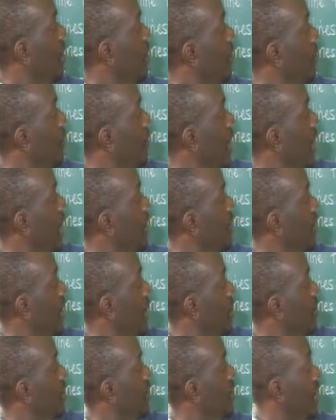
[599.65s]
5
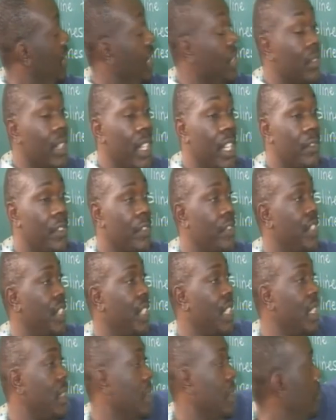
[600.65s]
times 3, you get
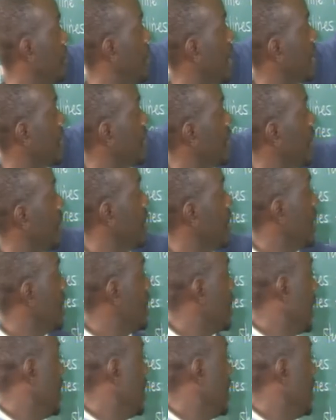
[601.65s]
15, plus 3, you get